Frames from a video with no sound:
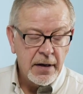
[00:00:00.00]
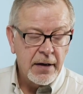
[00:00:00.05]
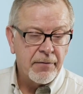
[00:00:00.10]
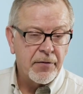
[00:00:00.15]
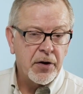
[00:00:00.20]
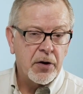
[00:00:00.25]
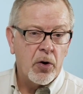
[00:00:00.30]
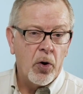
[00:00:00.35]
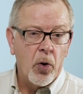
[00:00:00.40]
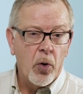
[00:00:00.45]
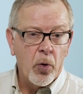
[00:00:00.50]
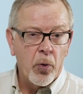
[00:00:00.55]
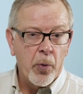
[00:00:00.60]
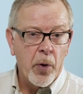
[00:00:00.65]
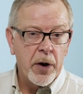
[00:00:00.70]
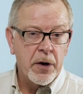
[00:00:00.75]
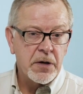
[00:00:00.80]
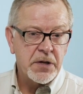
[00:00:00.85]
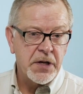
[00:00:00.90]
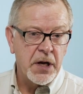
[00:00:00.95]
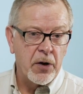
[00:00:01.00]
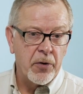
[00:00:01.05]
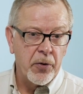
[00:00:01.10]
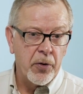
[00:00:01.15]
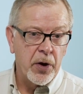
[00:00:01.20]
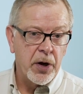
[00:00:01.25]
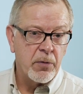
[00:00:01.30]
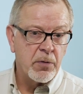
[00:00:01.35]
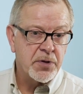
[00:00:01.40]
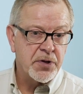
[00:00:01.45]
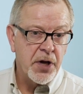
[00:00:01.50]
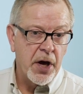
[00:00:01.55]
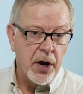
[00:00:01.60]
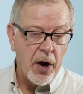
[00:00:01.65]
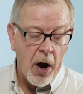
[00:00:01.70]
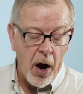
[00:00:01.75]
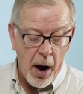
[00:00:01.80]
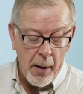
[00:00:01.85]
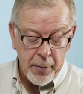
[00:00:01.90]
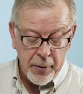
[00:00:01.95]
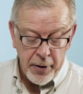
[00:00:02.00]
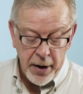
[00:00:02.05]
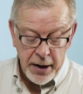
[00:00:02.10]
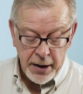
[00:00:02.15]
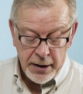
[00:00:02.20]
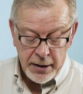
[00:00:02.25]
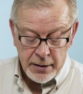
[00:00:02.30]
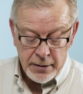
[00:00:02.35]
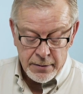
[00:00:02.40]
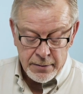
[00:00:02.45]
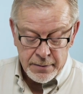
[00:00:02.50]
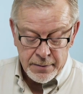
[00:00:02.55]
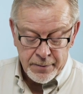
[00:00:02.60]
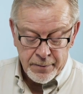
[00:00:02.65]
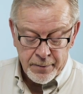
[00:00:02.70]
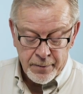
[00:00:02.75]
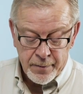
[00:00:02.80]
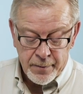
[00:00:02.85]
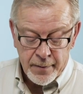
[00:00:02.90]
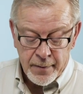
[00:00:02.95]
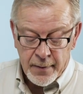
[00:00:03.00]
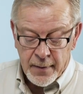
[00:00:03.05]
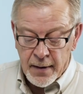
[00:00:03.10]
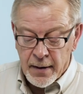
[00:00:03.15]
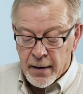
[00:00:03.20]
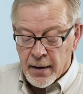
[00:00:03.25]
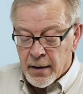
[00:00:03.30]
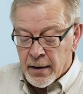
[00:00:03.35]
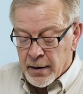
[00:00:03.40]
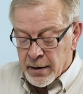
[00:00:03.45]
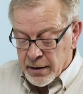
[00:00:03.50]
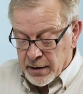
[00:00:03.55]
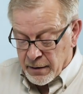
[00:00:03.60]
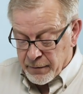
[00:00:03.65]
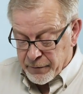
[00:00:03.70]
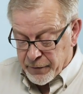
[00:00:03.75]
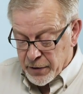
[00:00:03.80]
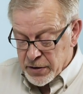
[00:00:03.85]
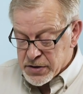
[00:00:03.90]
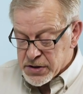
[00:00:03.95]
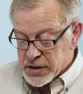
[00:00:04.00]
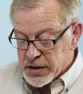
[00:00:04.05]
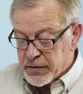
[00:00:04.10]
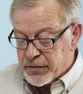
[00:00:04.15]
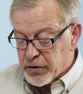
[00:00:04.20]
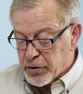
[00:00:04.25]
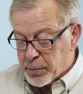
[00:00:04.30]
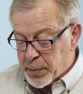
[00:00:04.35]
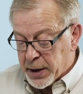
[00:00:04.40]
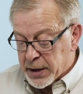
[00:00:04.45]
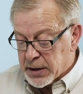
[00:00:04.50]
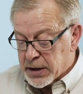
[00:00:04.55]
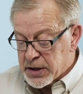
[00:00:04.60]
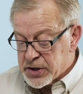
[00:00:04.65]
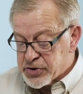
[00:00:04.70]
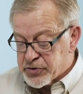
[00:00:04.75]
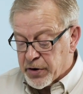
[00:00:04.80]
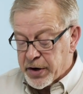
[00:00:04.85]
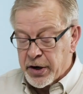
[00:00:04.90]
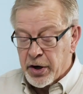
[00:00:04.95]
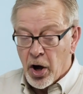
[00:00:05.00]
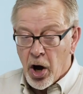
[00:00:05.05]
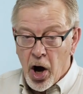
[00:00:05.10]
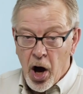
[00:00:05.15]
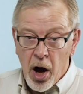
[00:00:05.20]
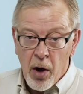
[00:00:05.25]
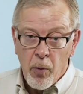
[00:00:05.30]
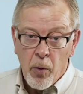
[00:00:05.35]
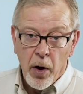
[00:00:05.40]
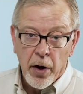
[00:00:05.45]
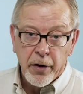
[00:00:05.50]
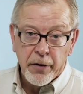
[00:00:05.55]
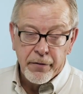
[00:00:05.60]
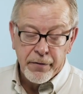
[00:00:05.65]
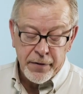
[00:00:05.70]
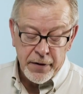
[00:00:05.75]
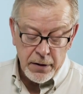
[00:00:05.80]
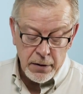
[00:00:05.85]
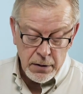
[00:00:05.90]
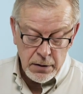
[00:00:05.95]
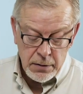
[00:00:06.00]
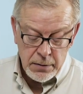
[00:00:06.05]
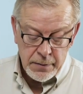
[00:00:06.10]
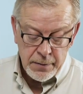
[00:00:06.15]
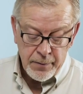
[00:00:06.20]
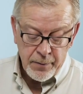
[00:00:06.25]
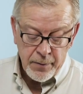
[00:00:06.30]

if the cold water solenoid was not operating. Conversely, if you picked a straight hot water fill,